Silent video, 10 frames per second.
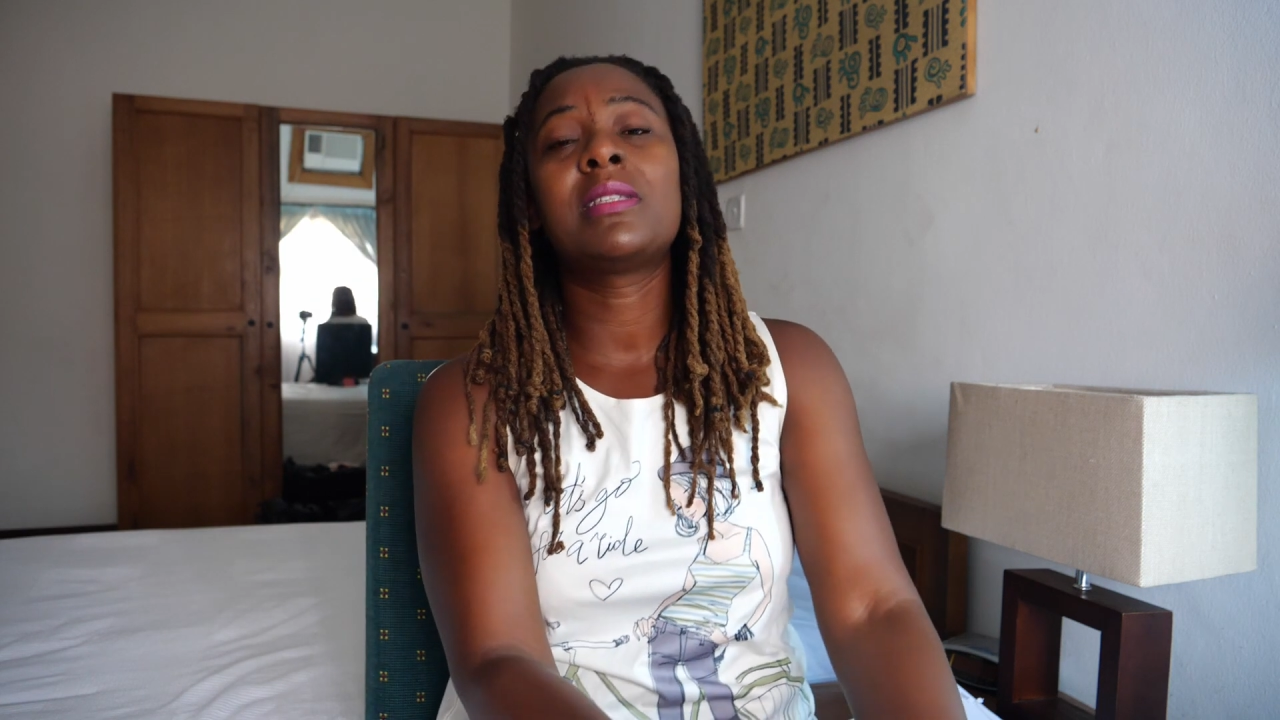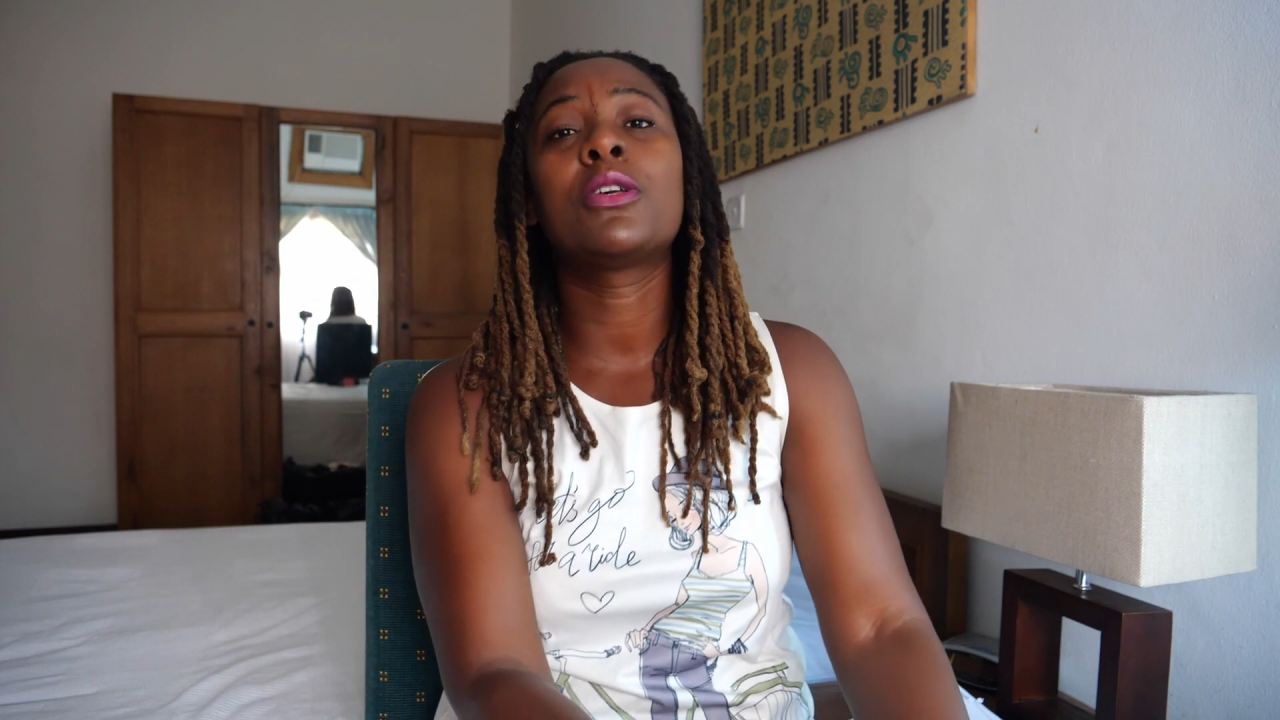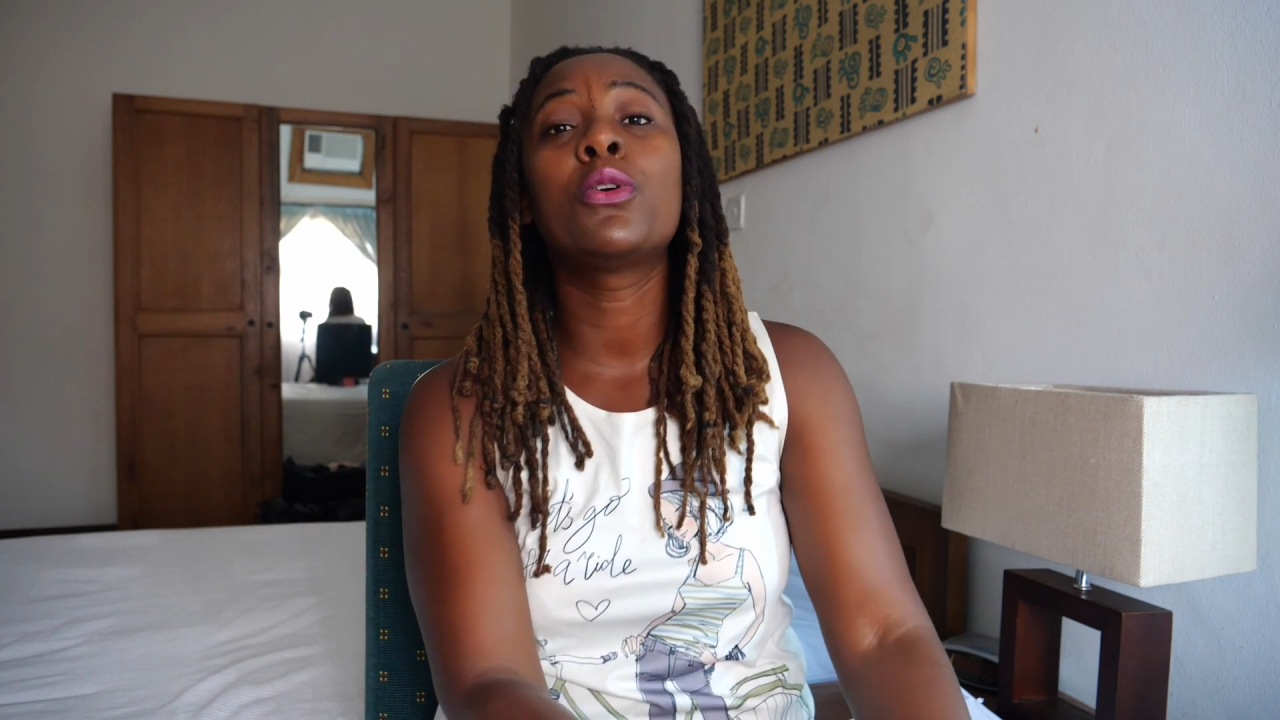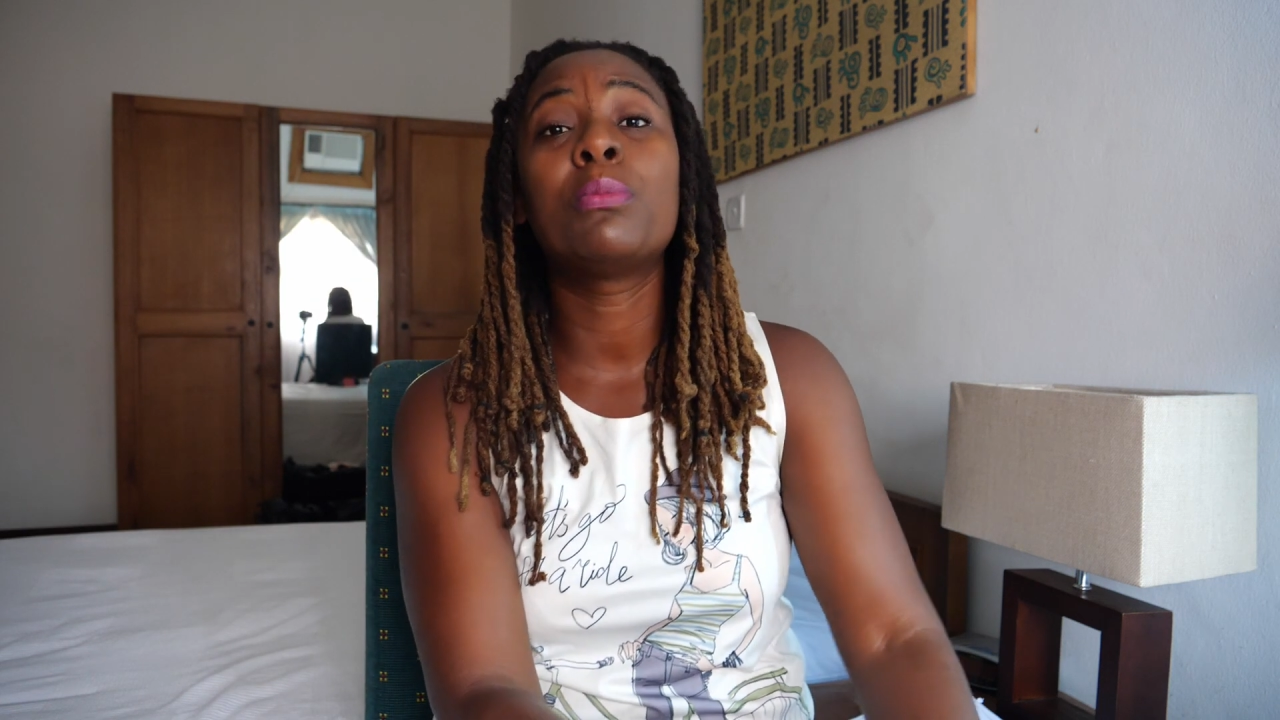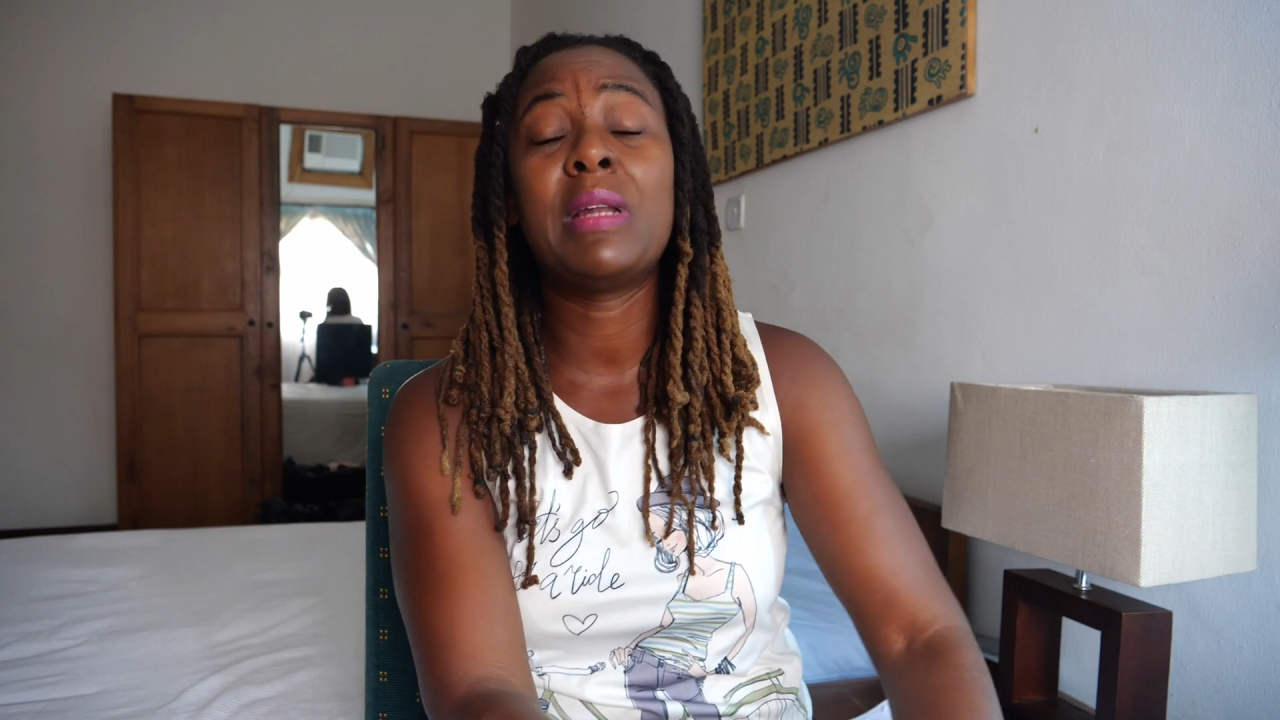
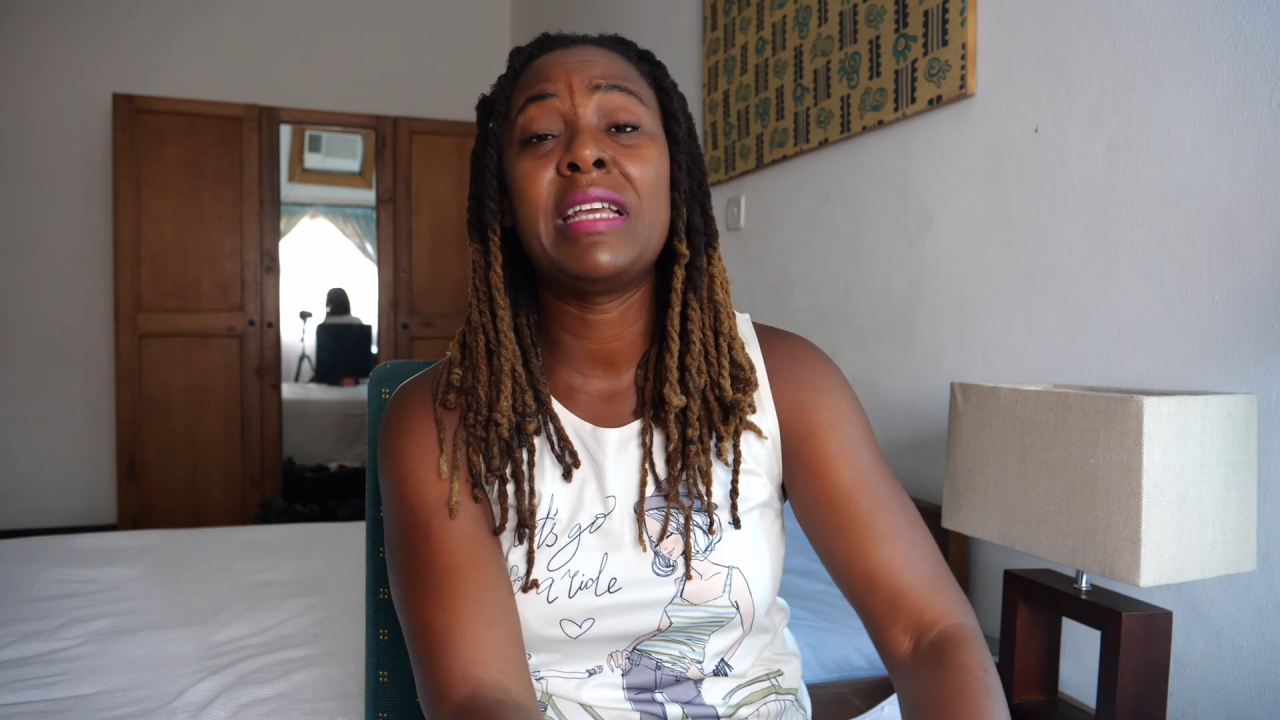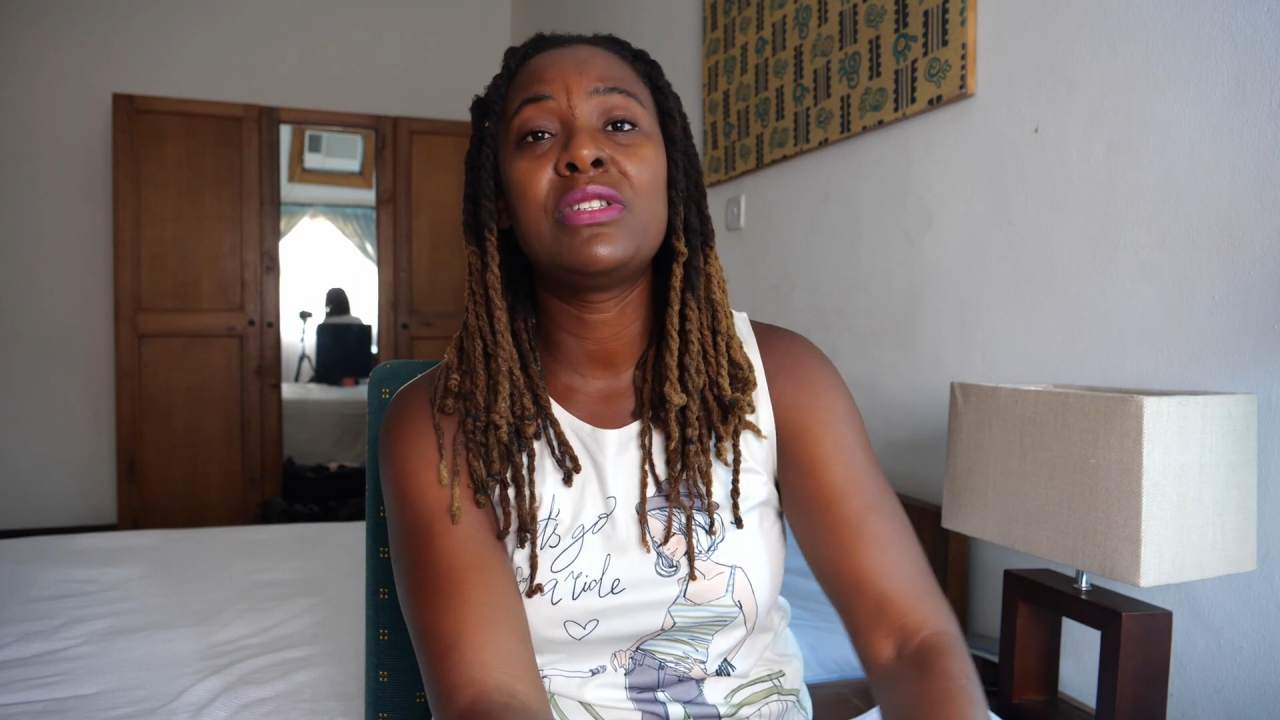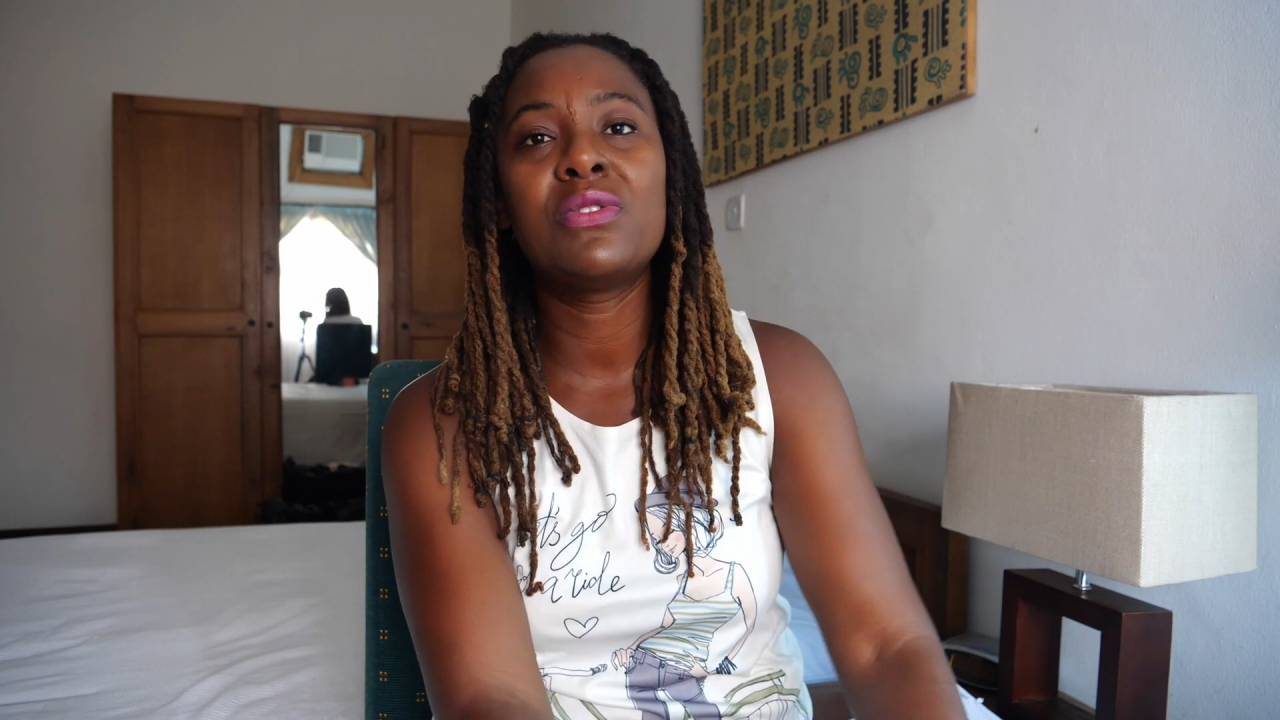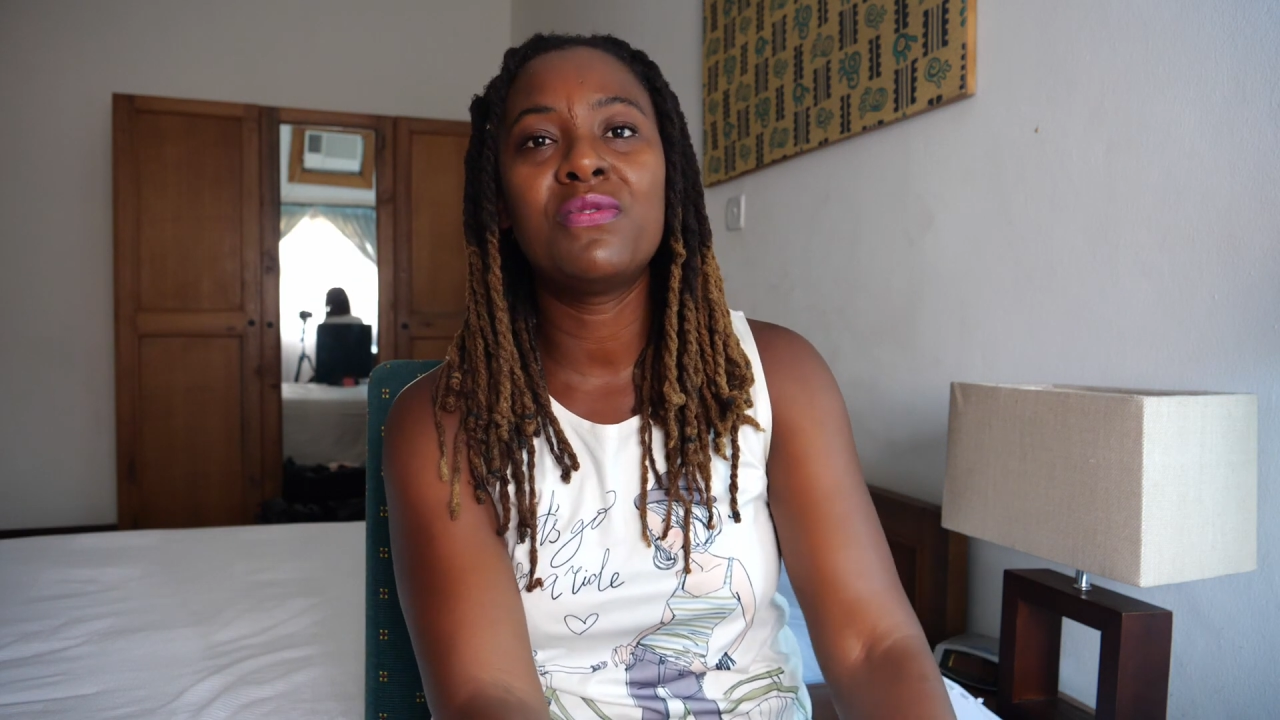It's a good place